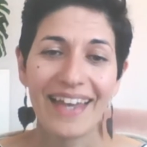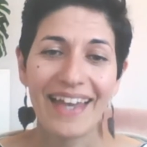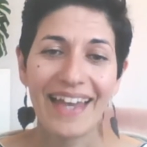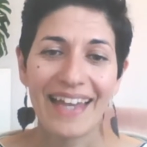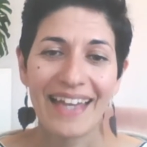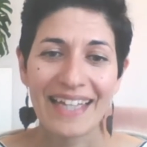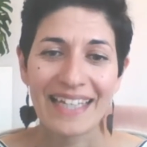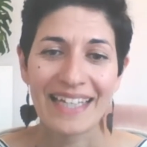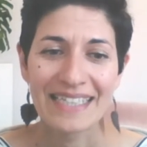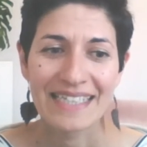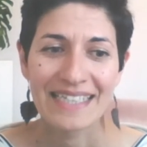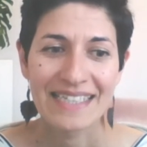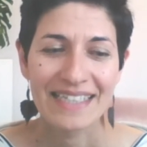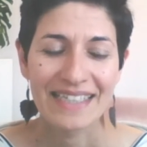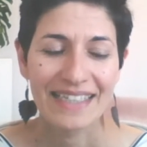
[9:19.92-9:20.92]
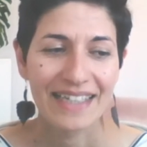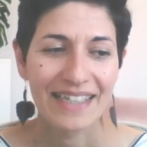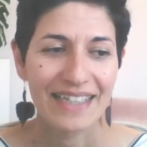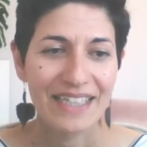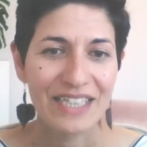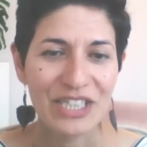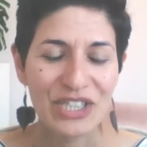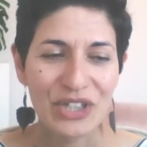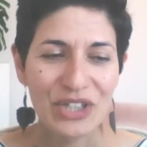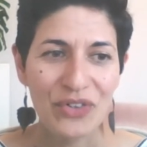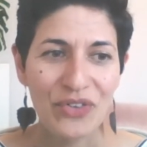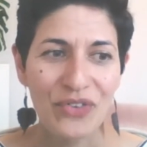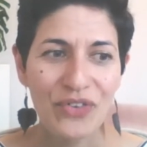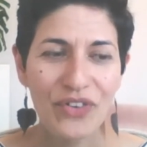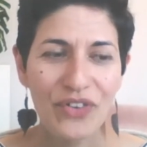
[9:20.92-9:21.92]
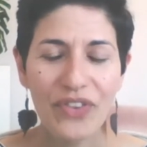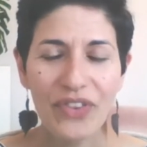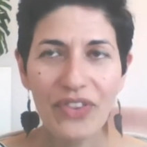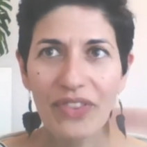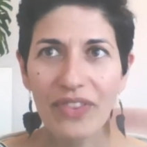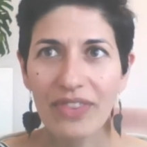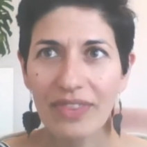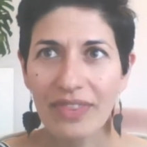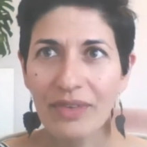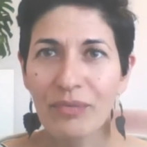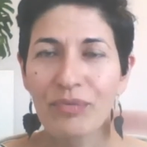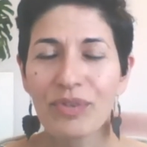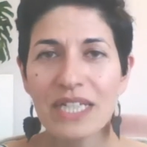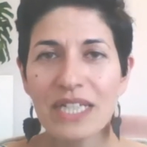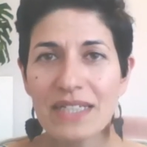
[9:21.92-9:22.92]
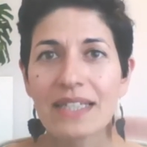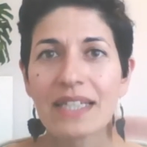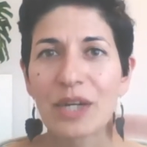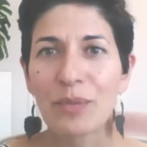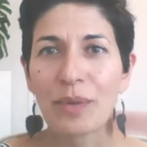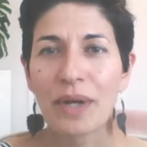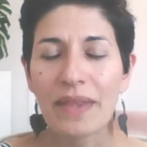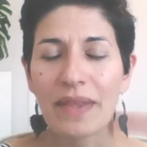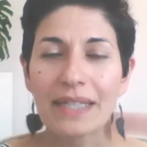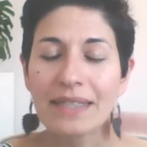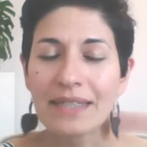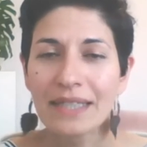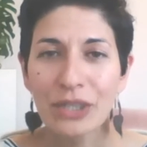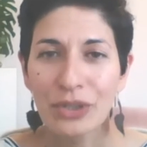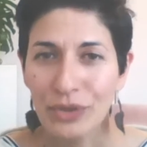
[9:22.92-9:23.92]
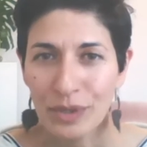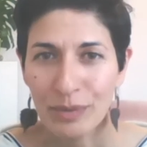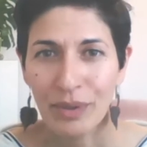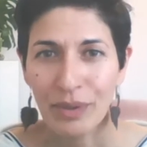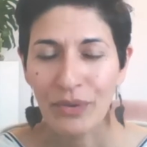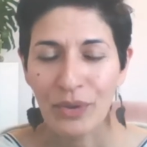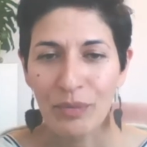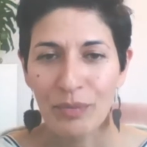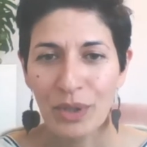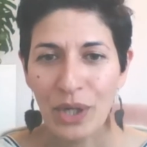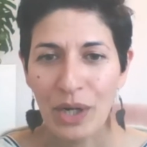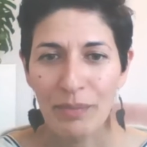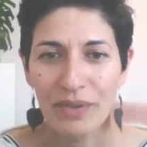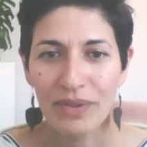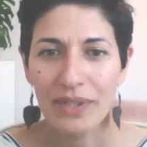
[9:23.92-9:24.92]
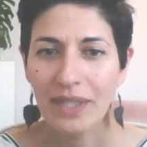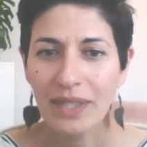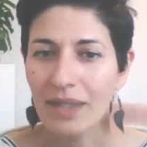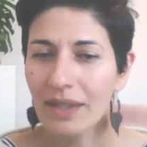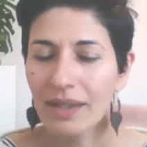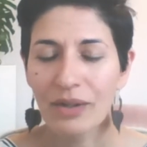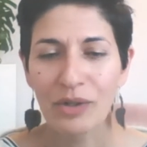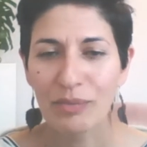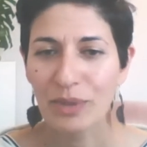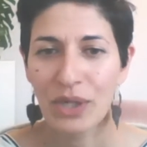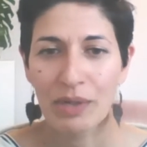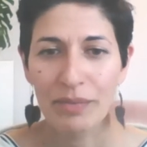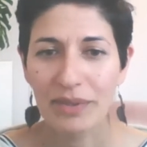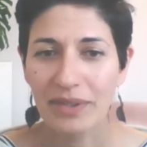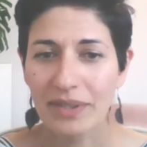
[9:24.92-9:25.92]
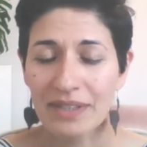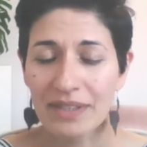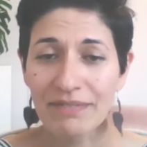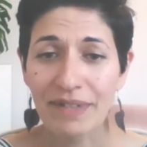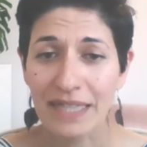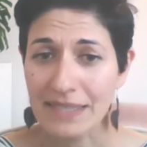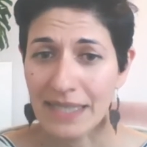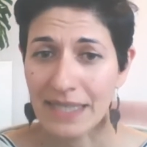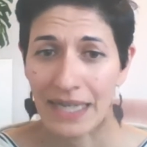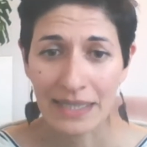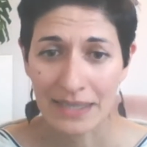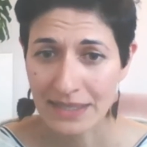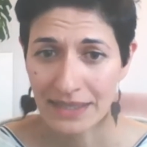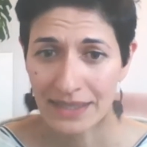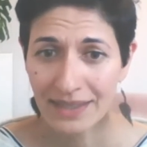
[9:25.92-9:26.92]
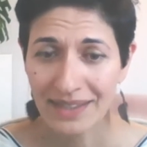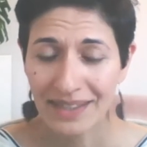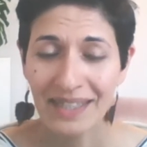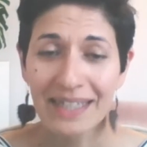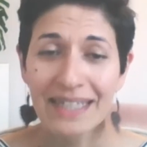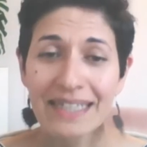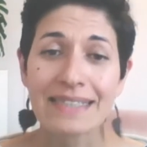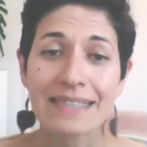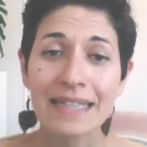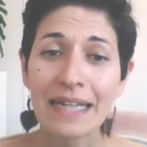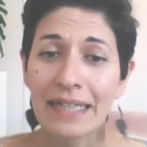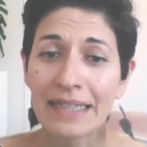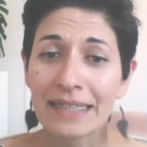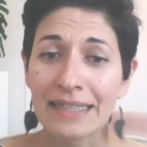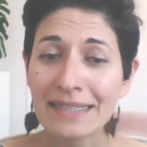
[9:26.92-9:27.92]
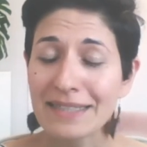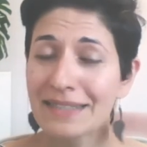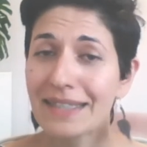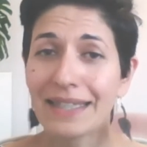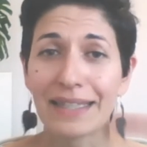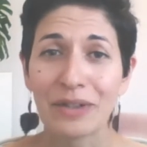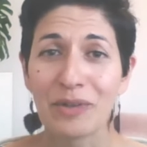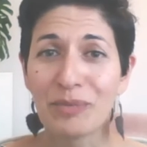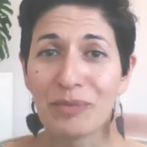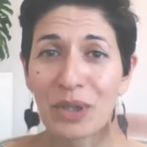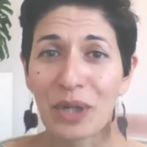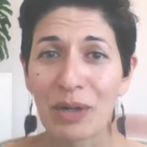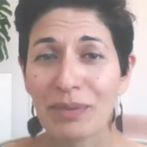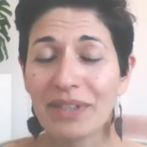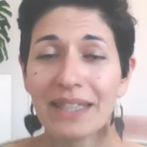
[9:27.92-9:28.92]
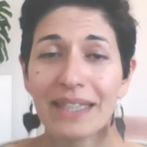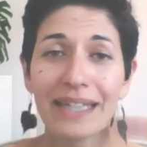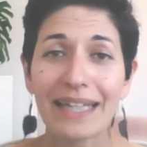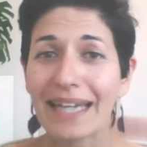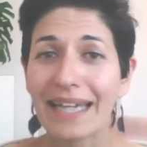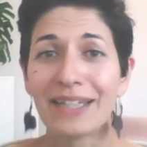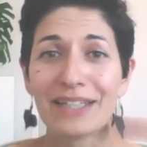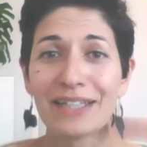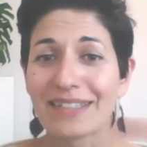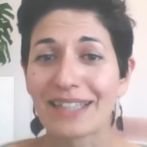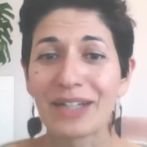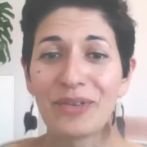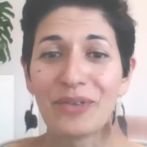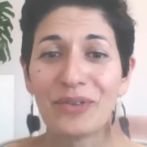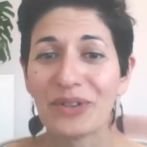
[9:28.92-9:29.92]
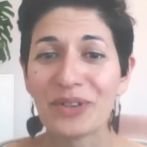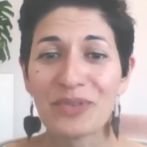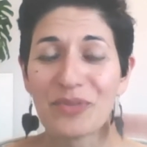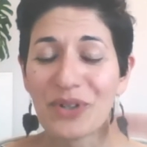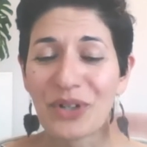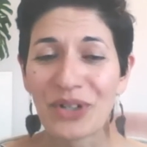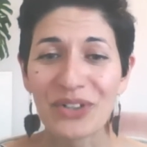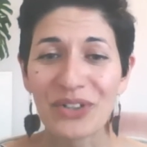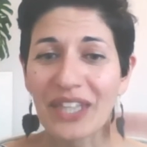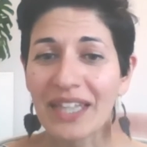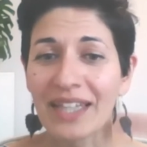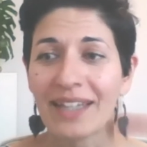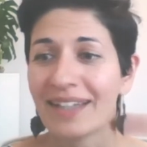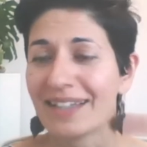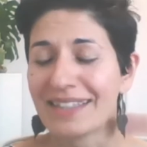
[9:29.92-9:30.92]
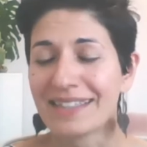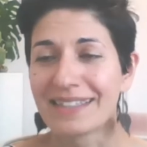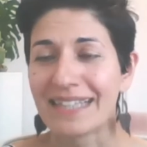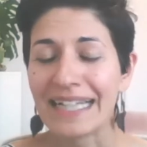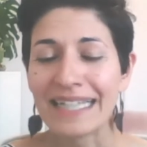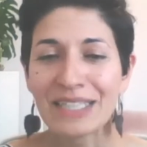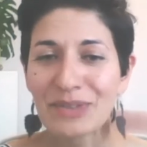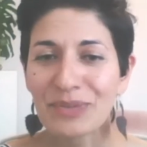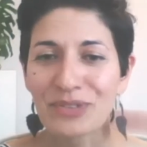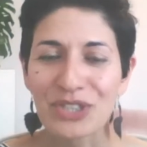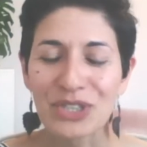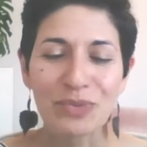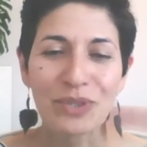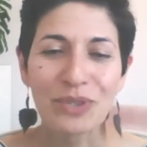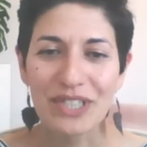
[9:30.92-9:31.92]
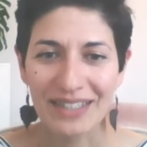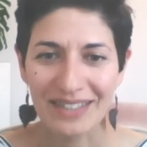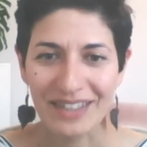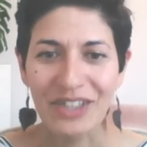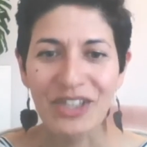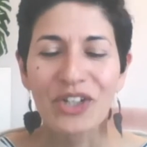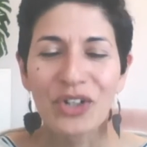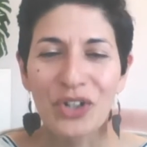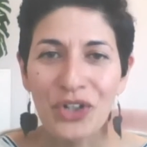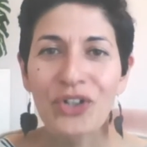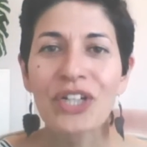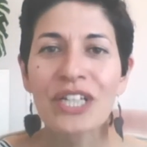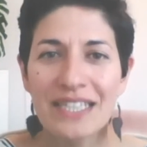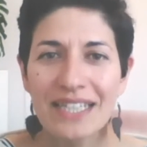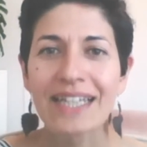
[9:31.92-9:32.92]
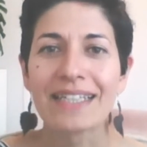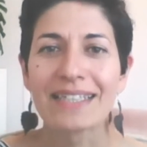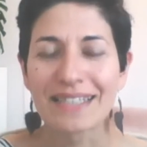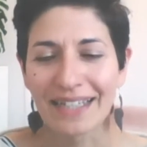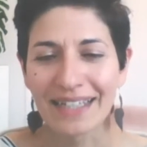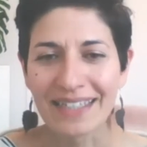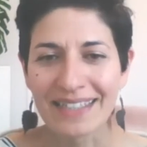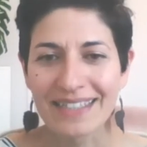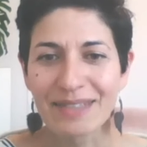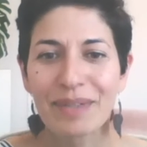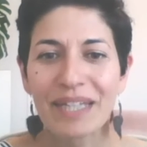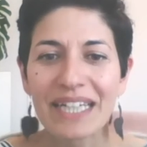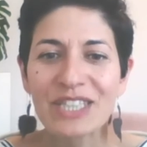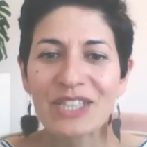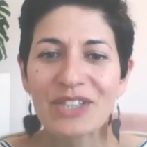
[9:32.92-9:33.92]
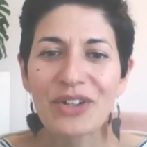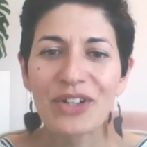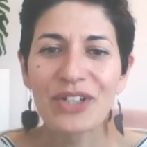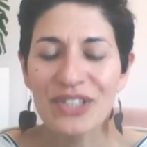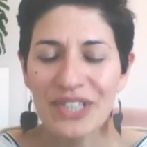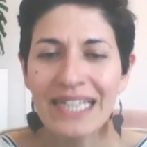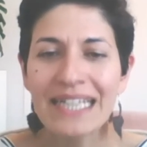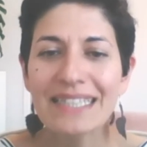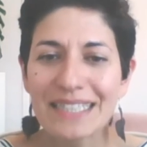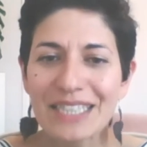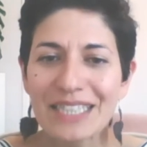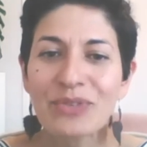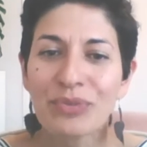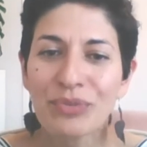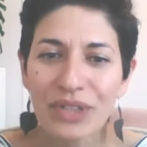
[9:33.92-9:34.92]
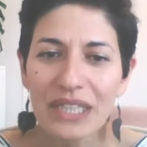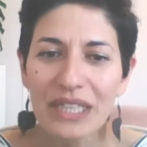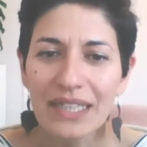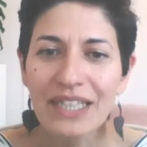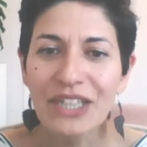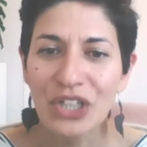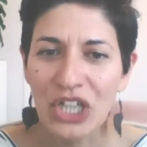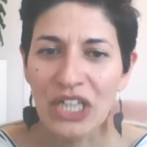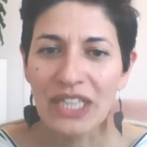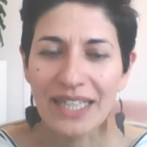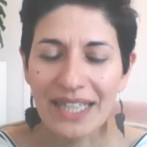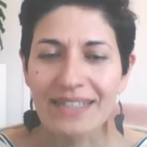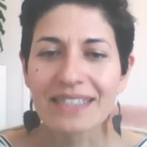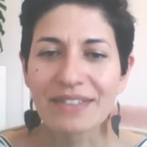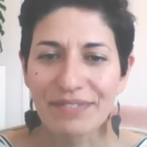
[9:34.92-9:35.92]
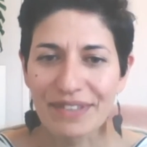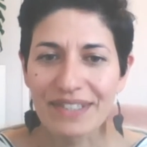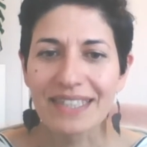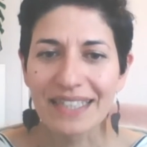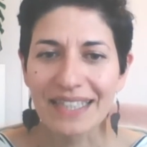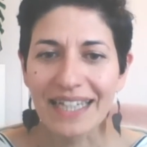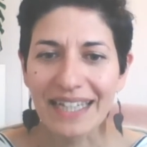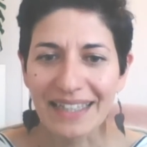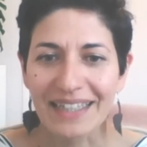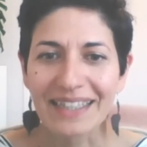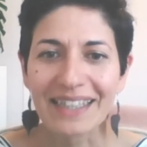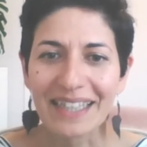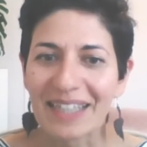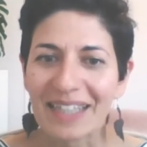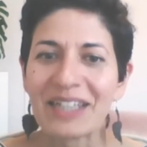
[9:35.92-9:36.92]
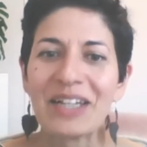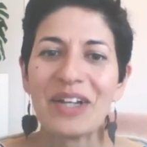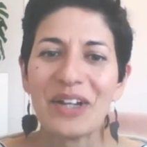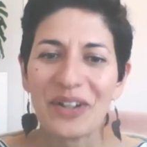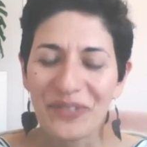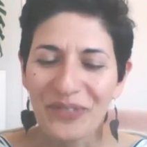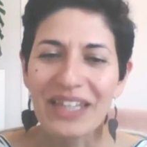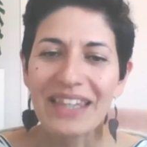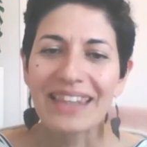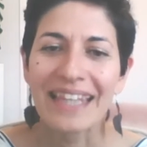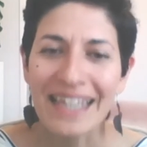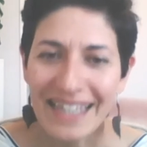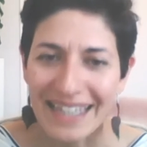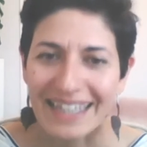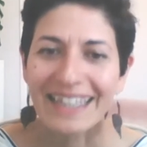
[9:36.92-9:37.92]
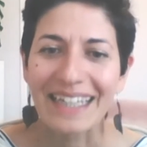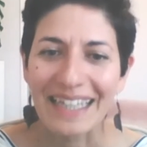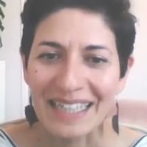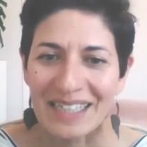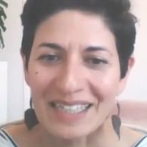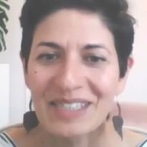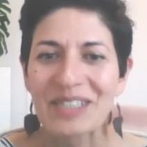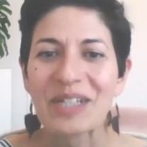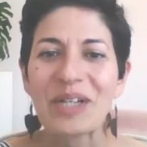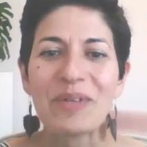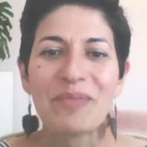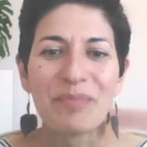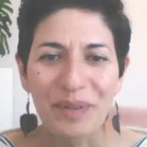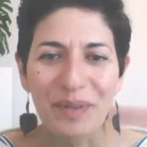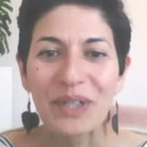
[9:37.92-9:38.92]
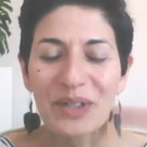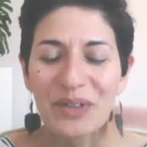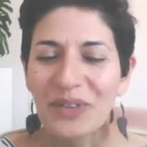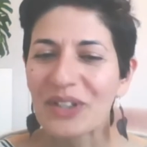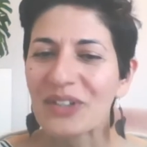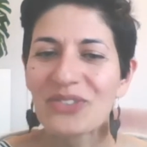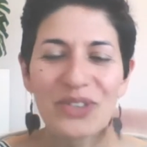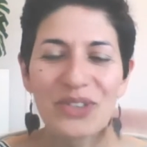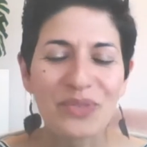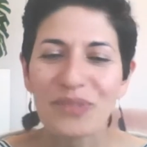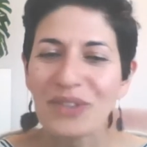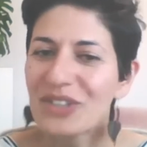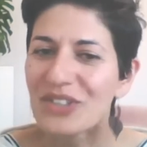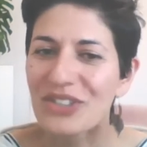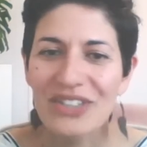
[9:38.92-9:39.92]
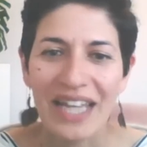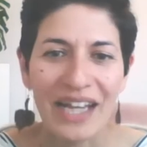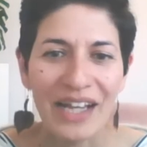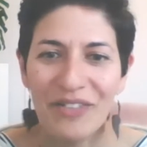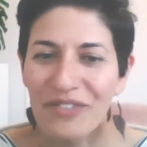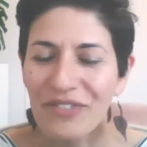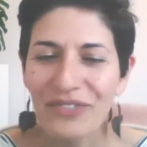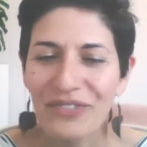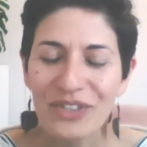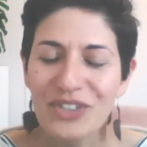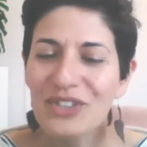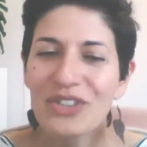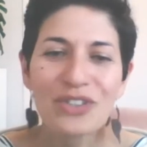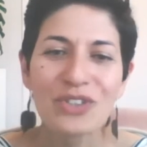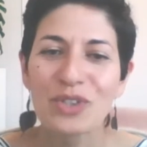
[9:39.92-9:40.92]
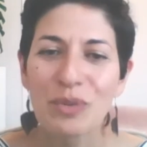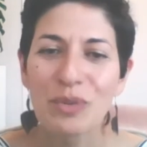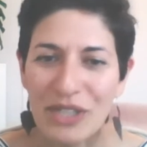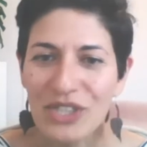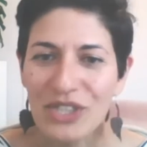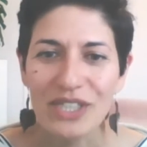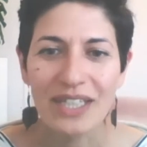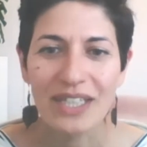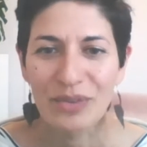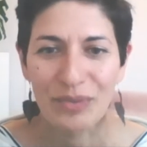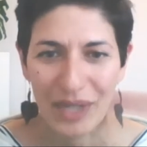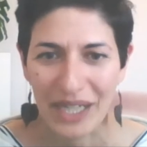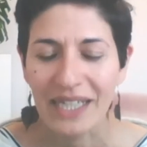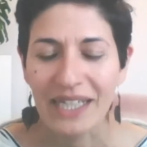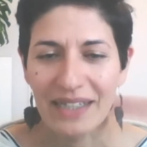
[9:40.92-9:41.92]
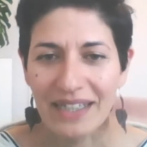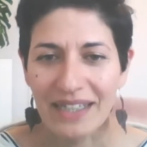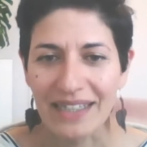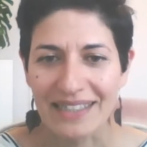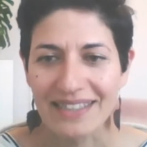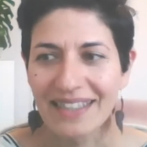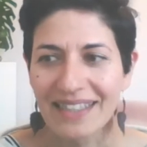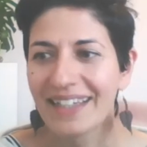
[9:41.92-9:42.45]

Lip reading: And so the reason I did learn about homeopathy. Homeopathy is fantastic. Science and homeopathy, again, it's like oil and water. Science just want the current day science, because our science is really not that sophisticated. Like, we think it is, but it's just, there's so much it doesn't recognize.